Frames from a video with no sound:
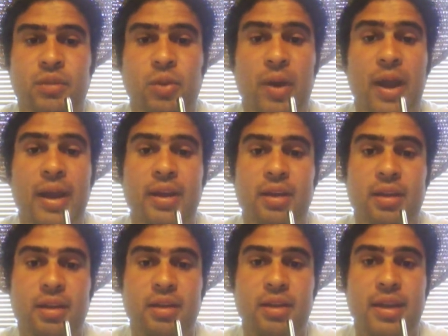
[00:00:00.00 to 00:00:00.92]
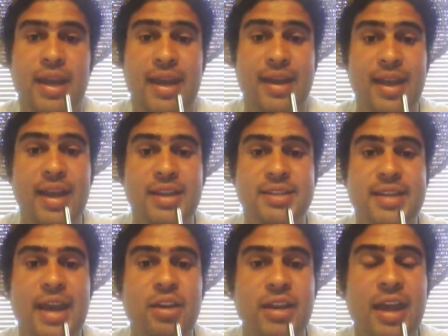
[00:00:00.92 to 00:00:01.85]
Right. It is.
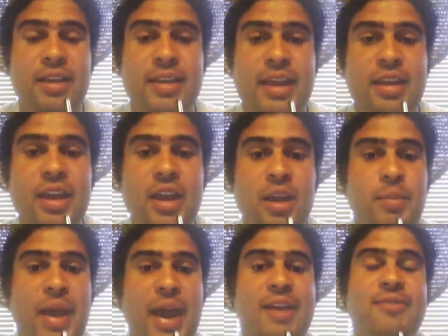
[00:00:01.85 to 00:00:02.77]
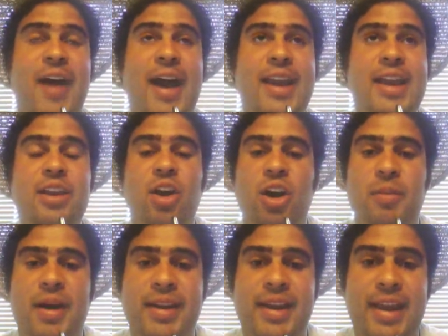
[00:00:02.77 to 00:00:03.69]
They man, if I didn't know
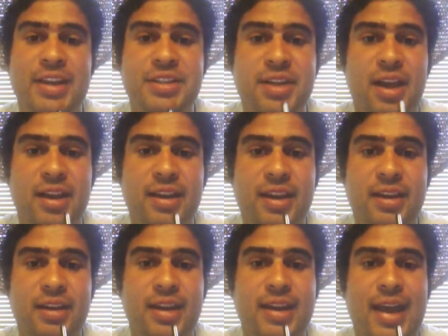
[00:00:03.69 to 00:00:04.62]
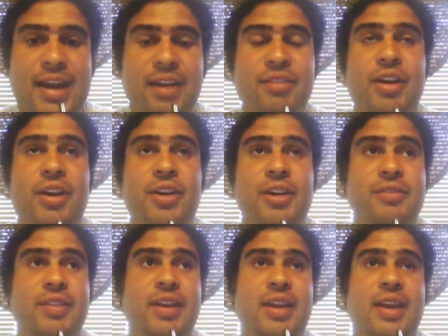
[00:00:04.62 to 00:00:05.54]
about gang stalking and I never heard
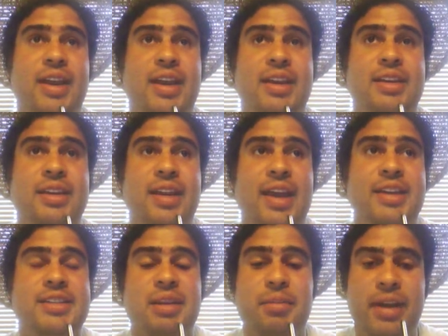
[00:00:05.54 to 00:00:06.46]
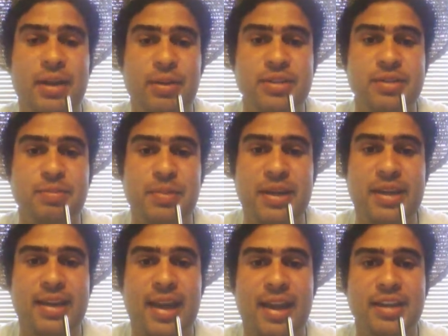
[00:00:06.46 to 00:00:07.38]
of it, and like somebody was
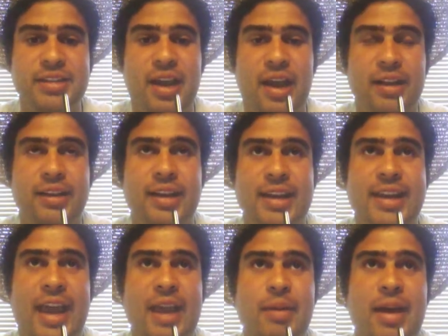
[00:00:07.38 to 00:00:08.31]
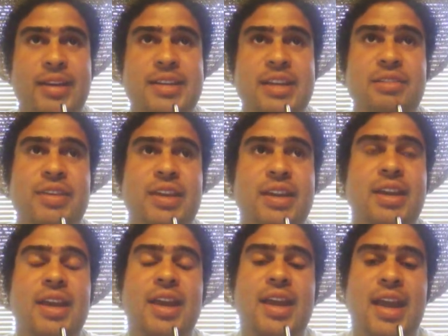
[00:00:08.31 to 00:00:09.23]
being gang stalked and it came on
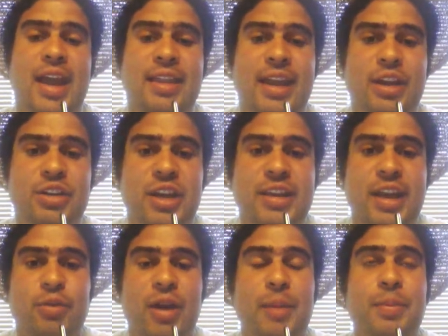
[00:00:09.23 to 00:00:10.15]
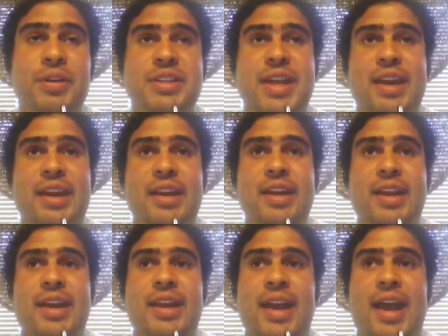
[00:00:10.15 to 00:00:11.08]
TV and they represented
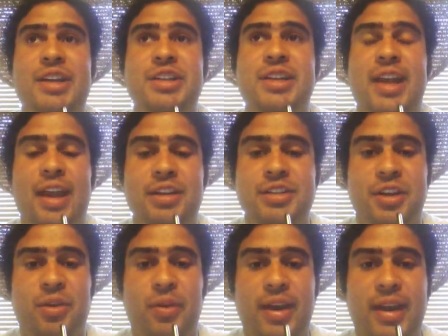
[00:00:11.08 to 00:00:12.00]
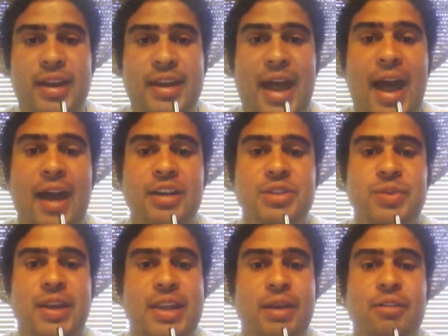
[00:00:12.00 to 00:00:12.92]
it in an educational way, in an honest
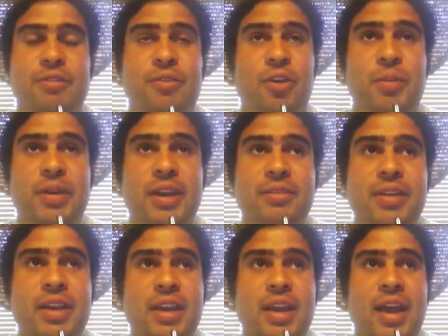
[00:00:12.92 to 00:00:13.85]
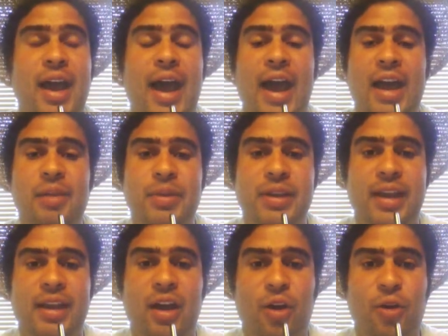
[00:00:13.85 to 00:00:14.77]
way, and they were informative, I'd be
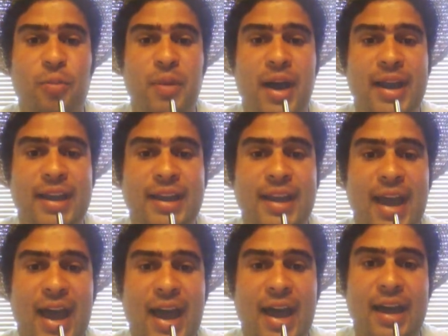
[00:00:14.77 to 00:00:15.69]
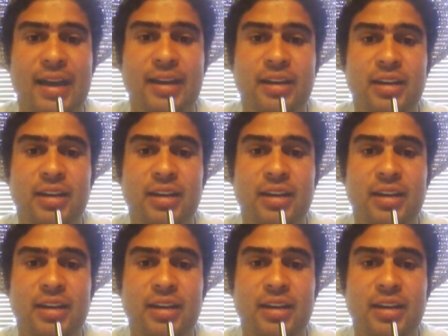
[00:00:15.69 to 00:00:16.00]
like, oh my God.